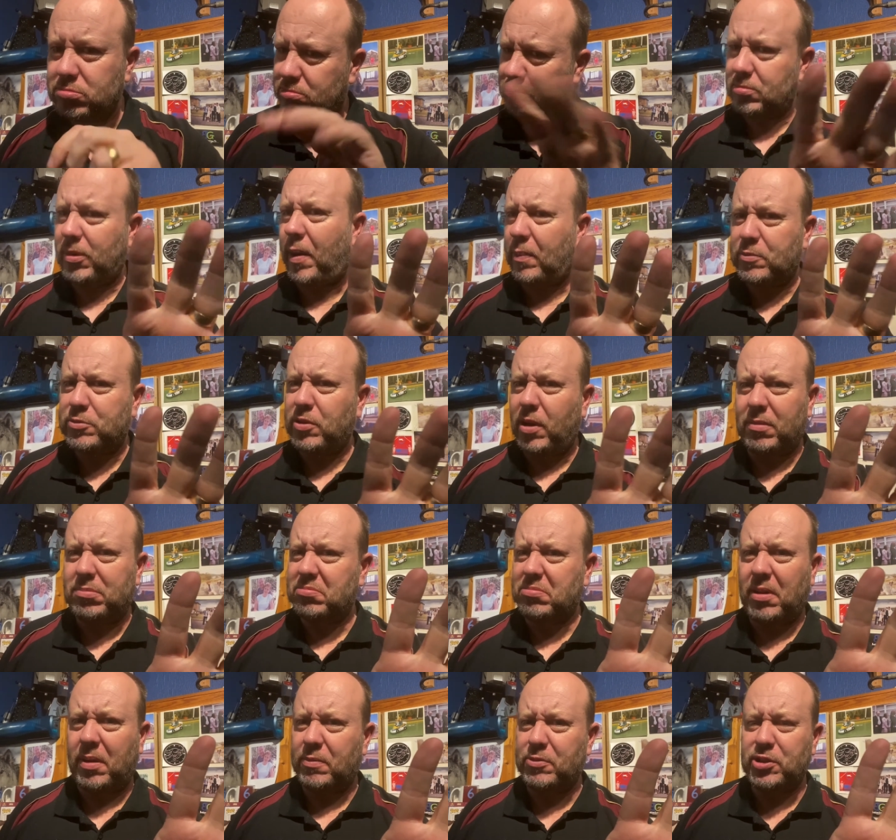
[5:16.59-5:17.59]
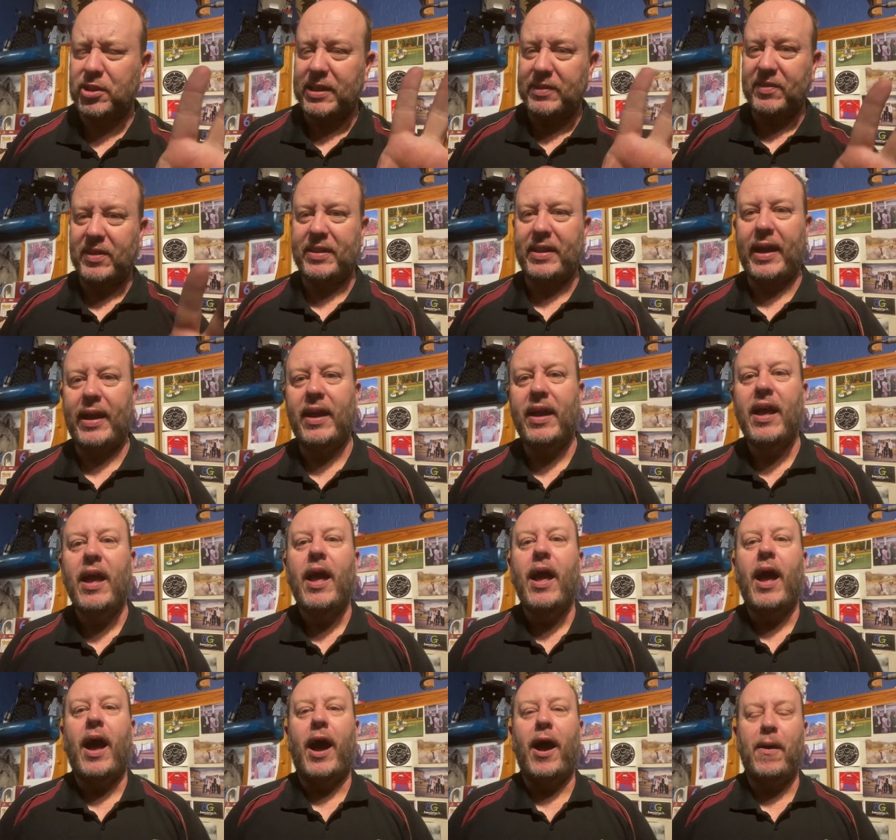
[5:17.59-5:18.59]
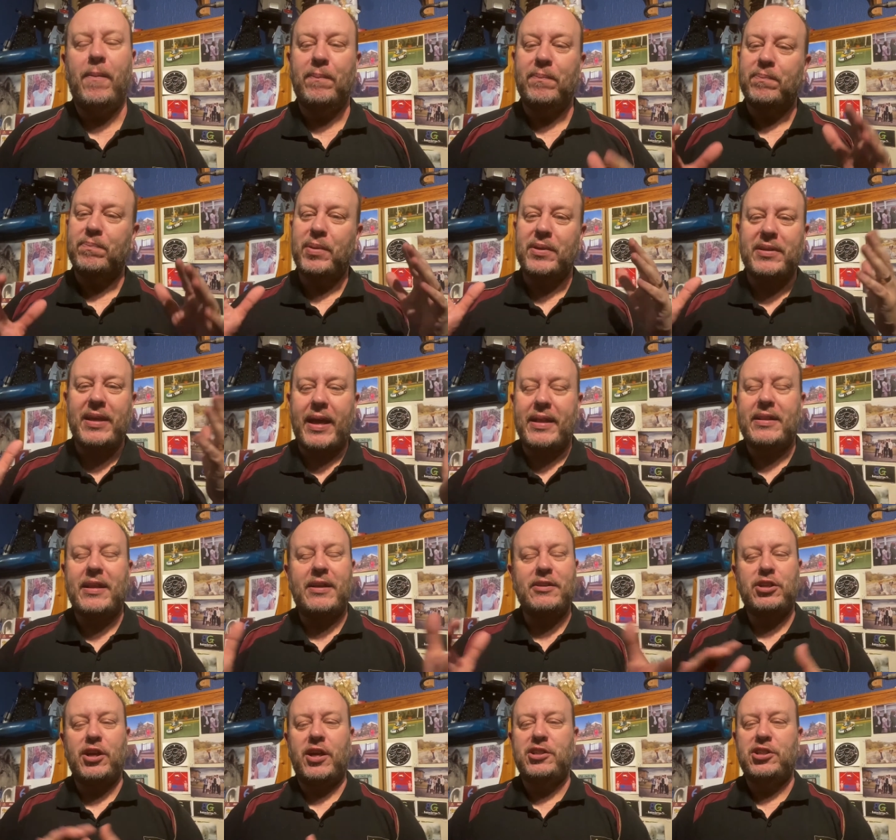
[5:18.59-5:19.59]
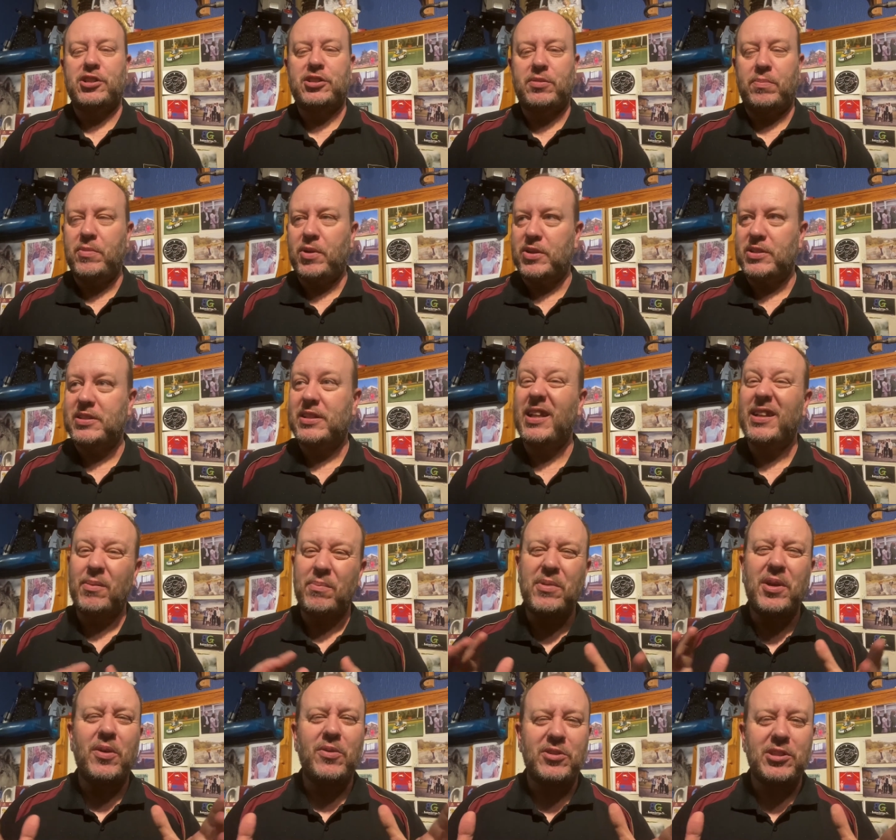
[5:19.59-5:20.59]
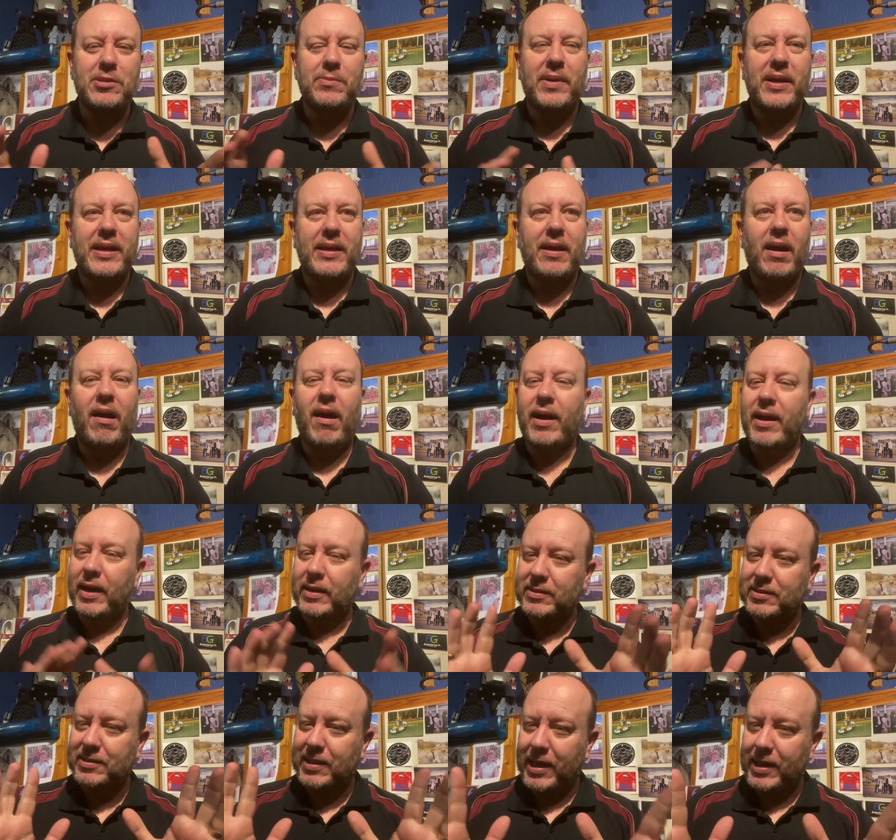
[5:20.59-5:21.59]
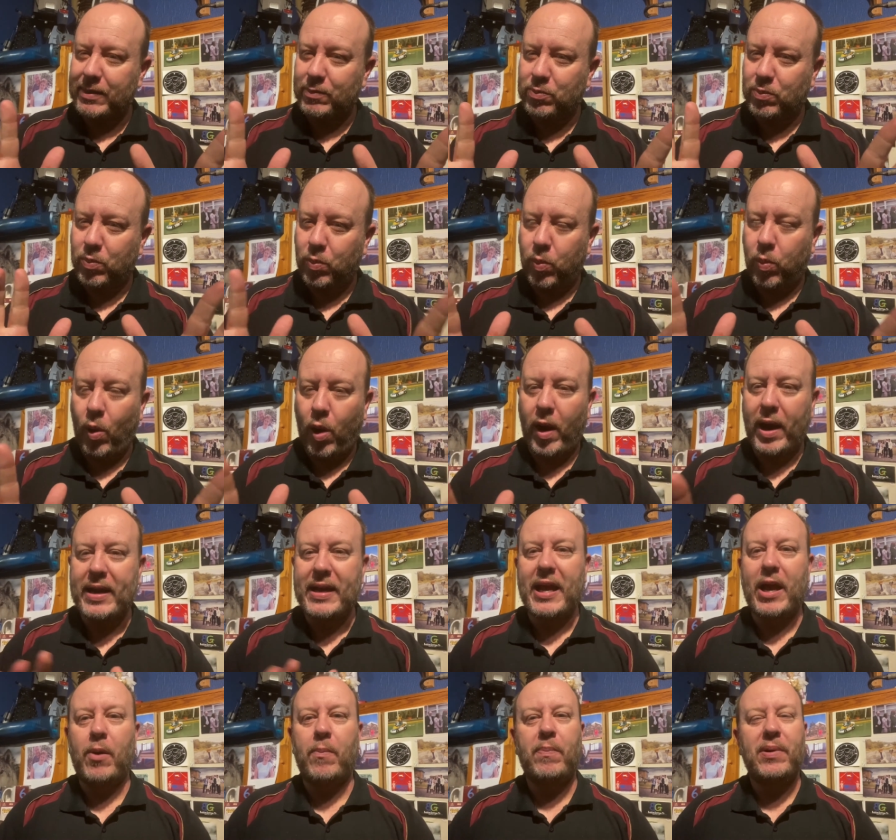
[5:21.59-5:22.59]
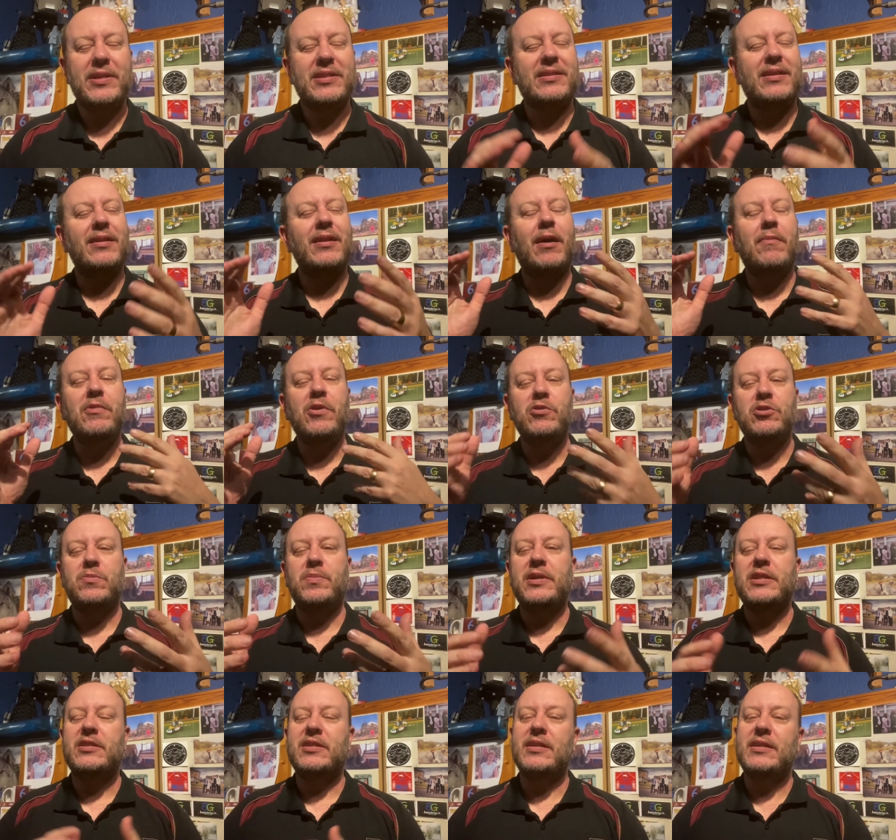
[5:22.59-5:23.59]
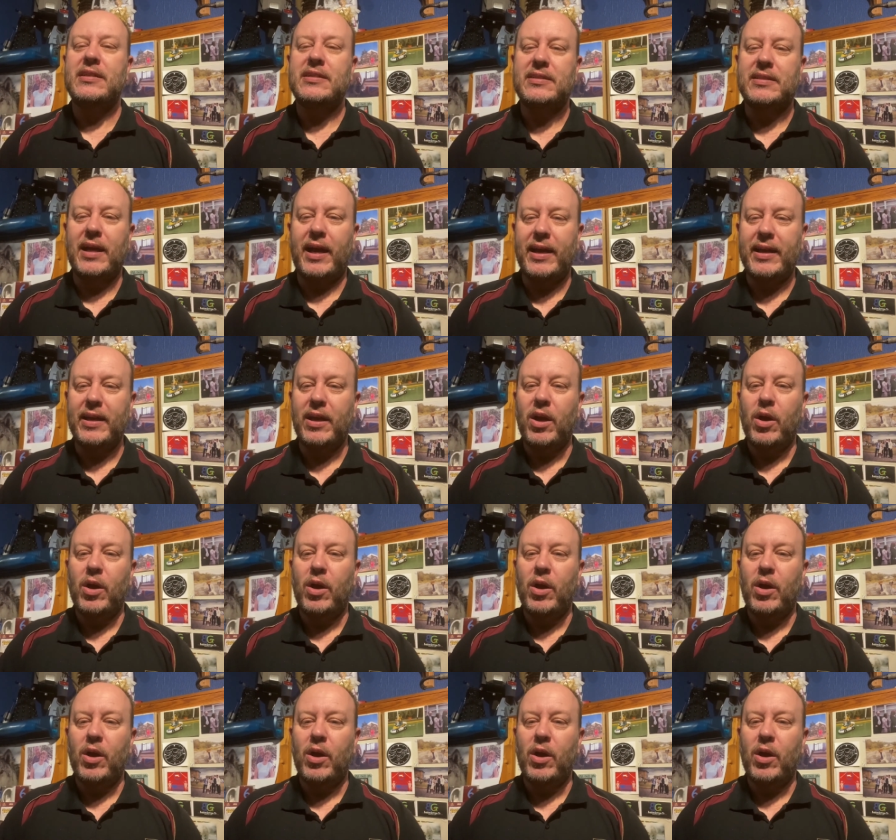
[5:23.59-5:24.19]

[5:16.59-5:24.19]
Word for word: I'm, I'm, I'll just leave that there. Um, but yeah, it just it still amuses me. I can understand why now, but it still amuses me to this day.